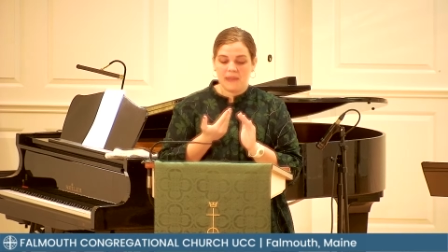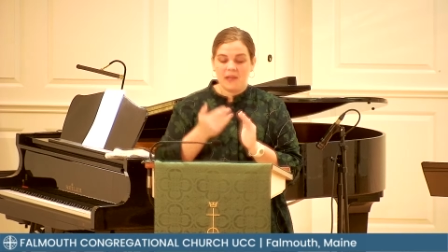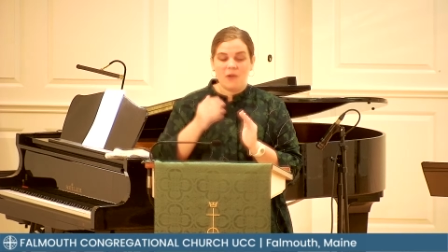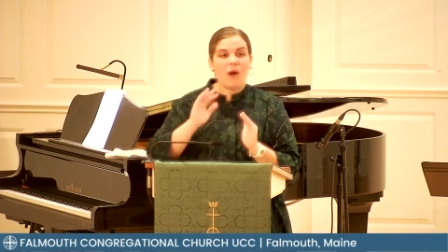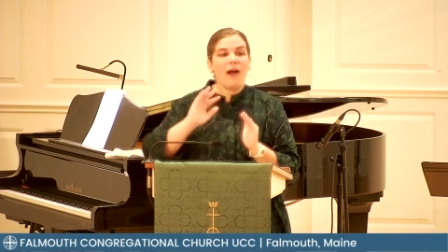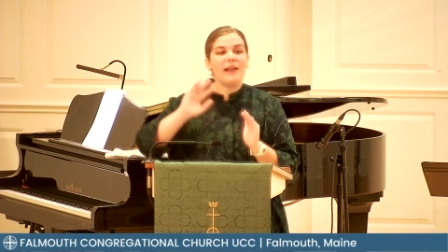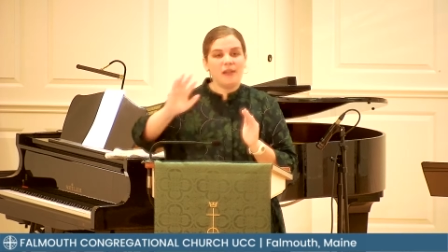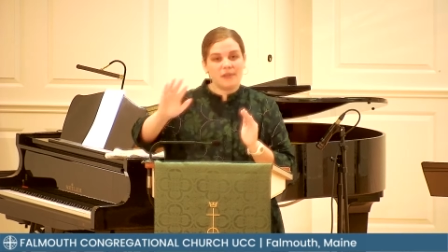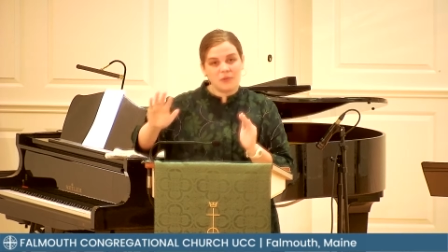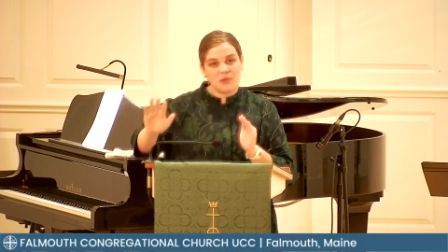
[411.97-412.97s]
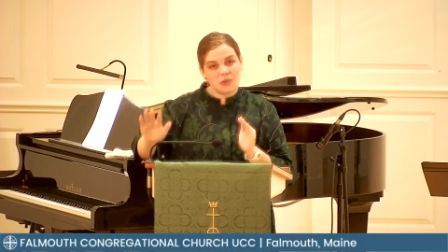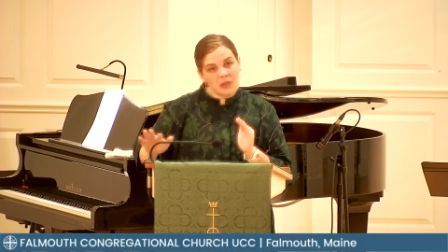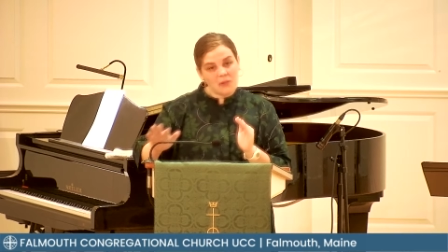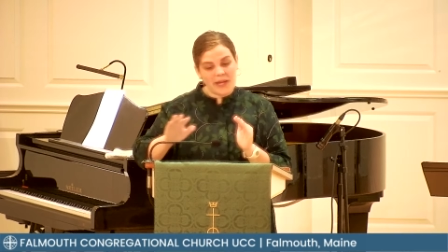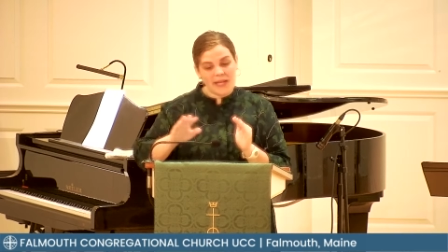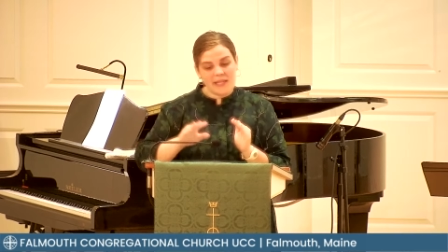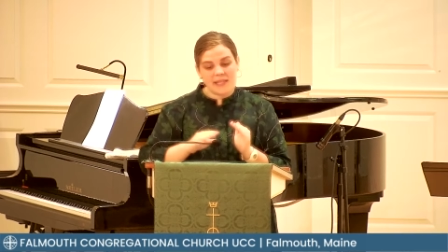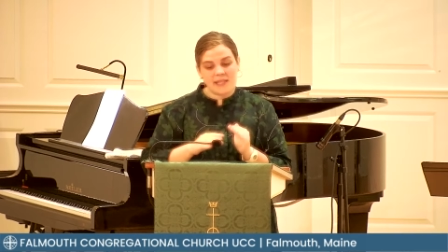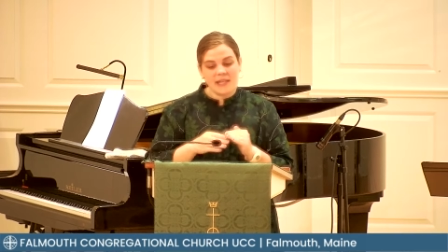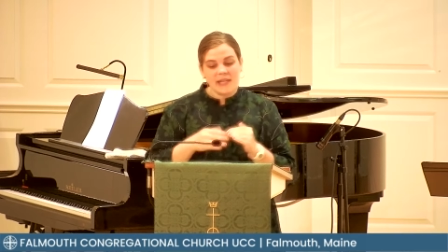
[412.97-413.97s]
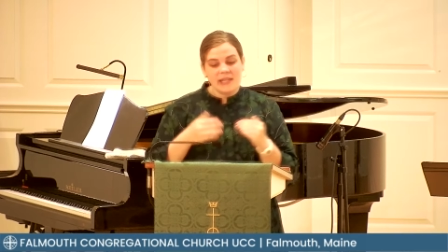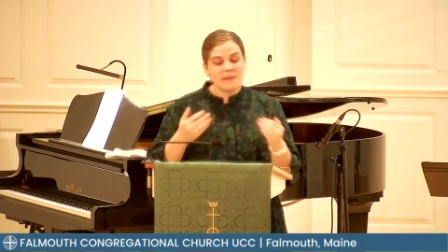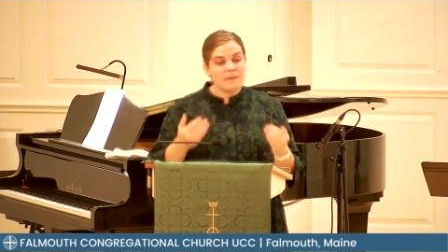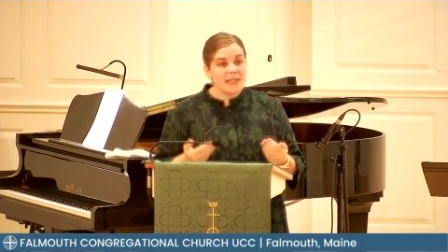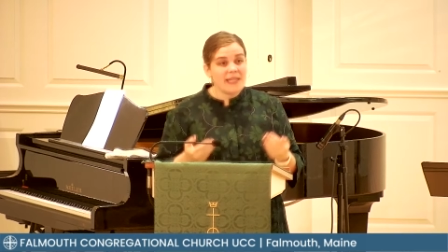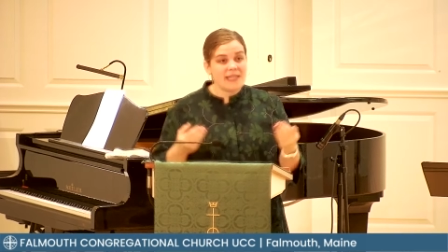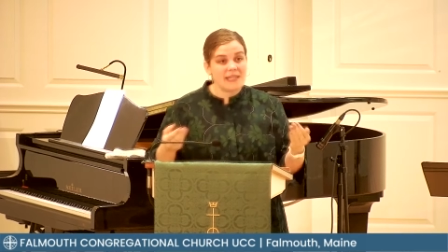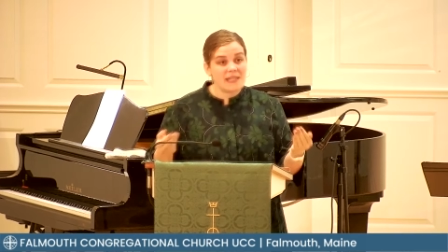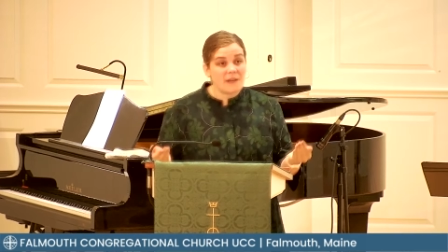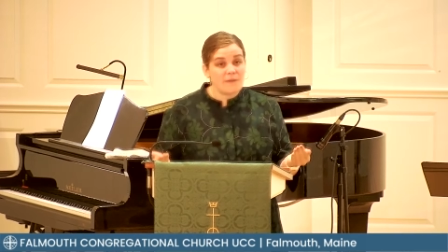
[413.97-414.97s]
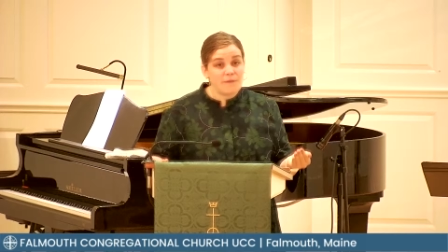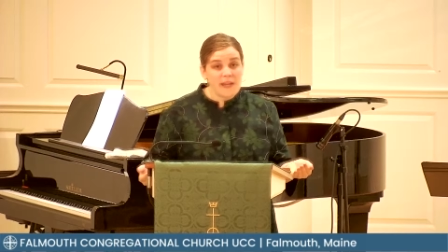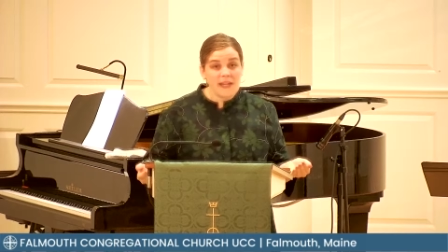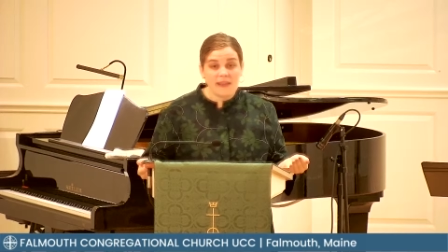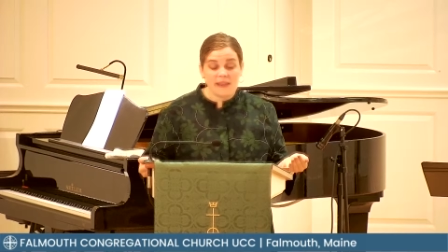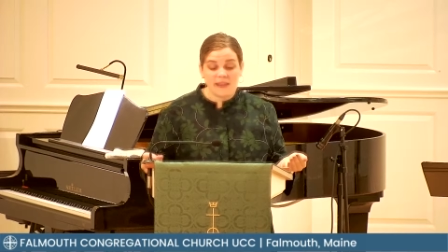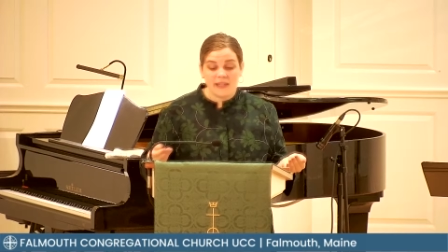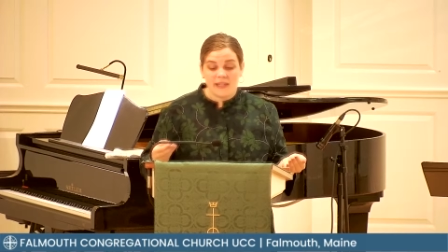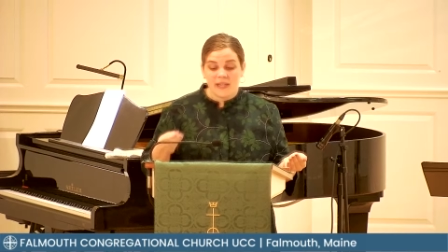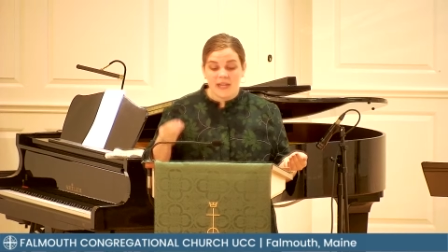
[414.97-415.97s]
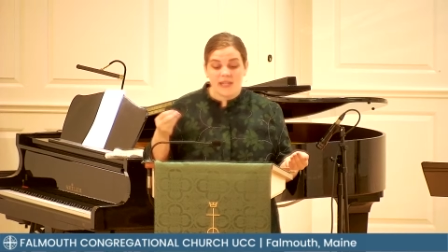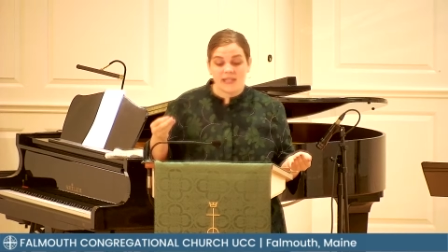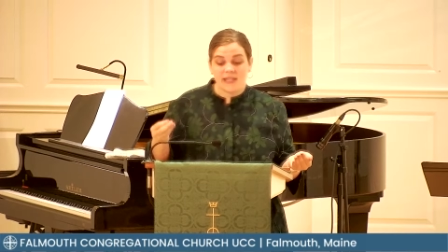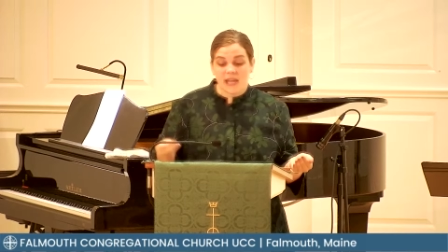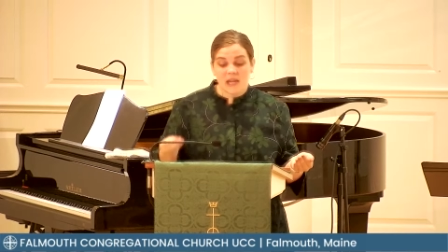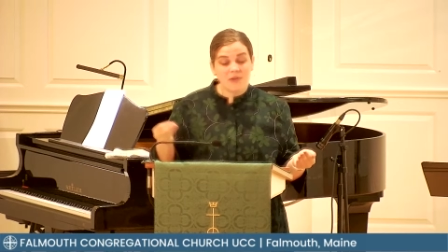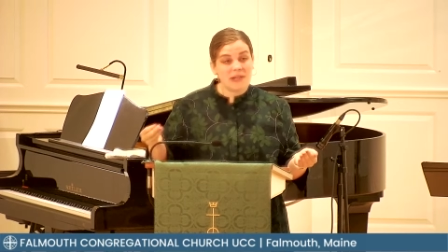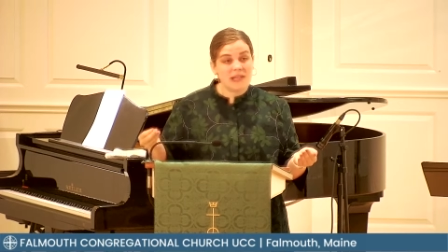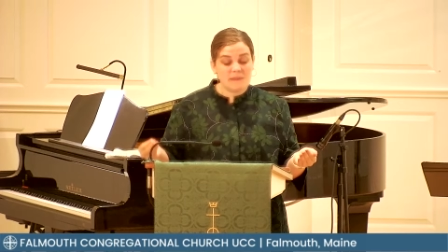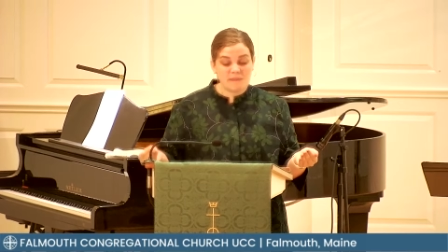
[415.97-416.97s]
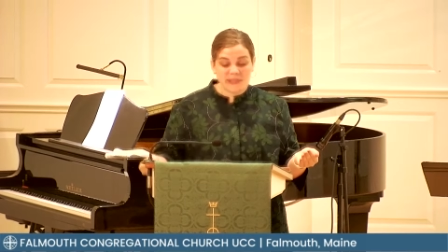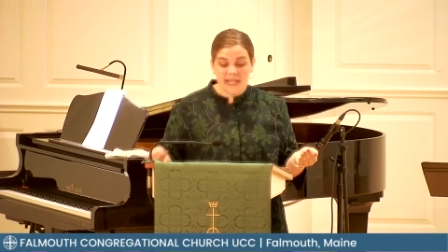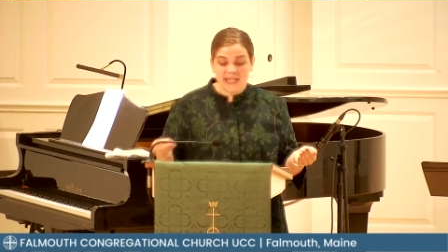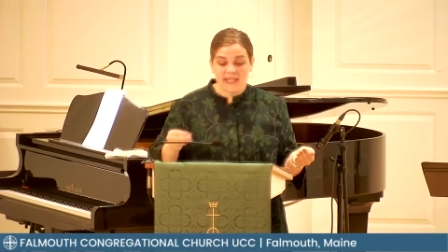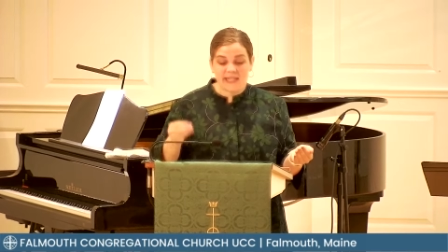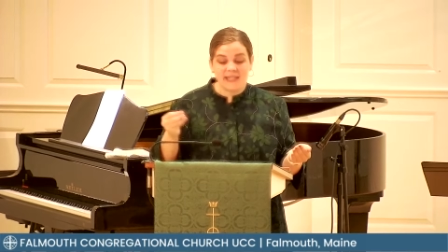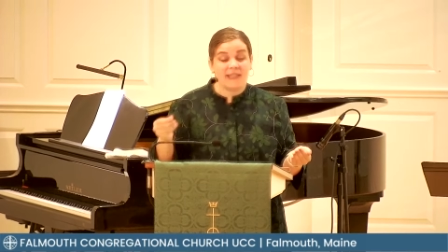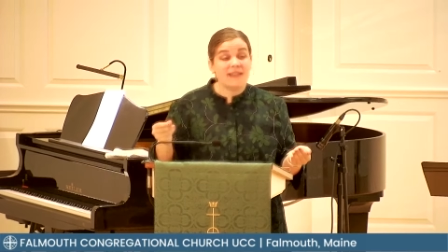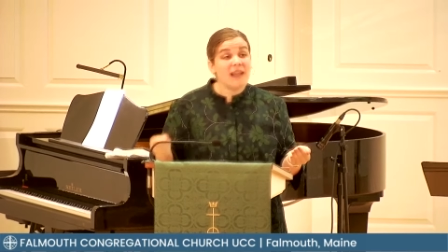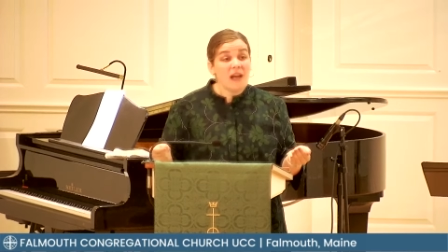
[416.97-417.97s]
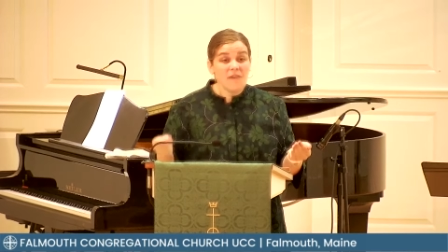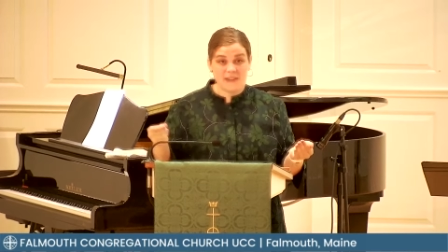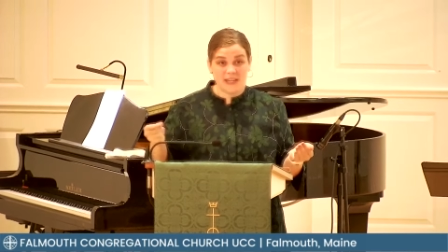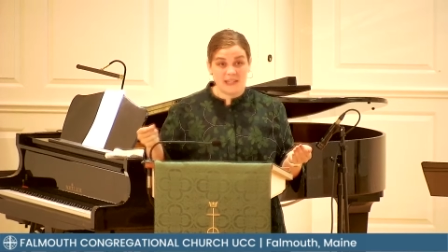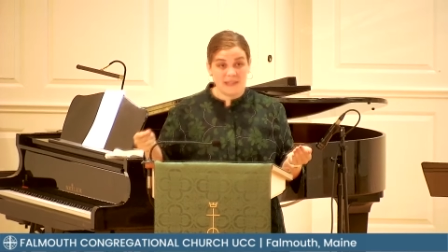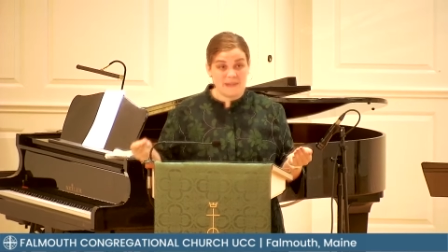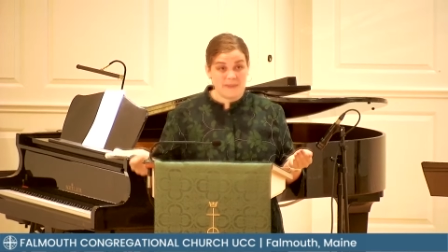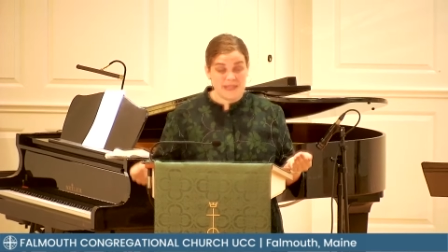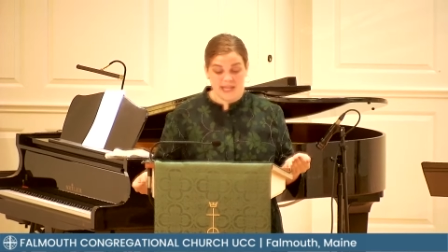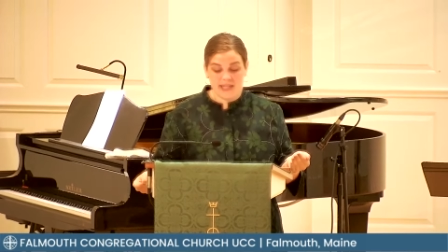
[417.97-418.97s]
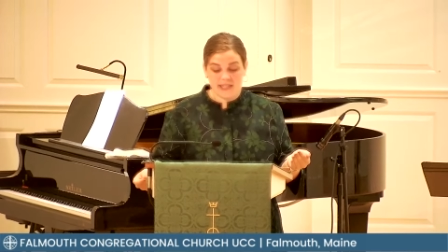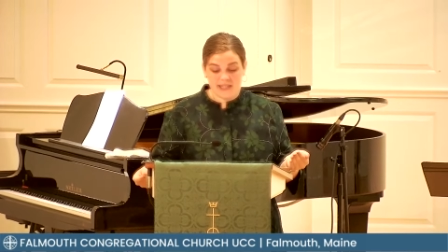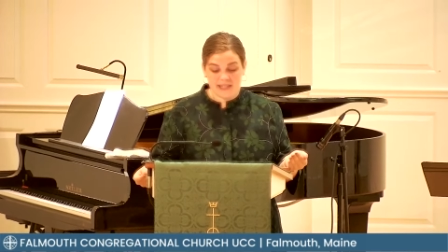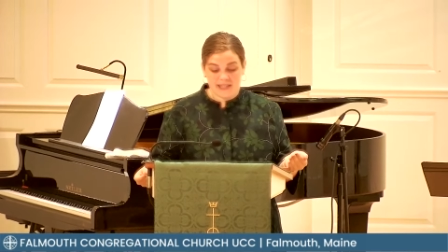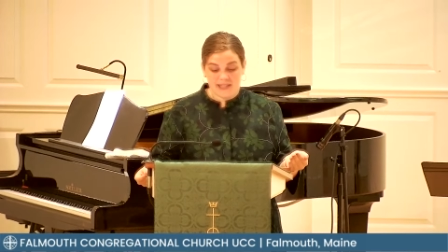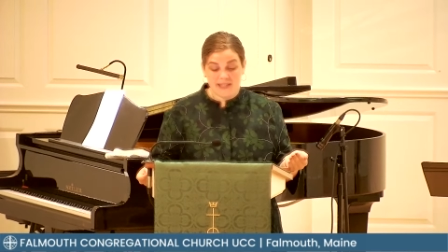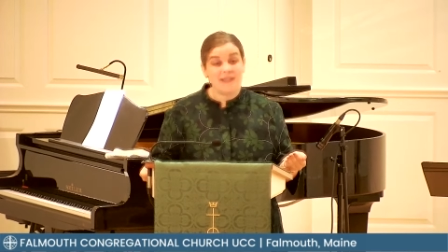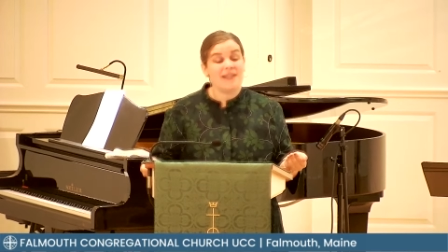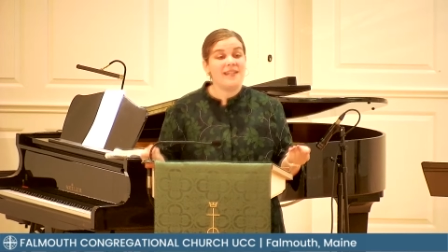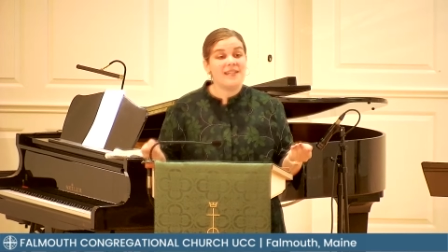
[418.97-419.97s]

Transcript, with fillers: Walking through doorways in a place of faith, in a sacred place, in a loving place, is a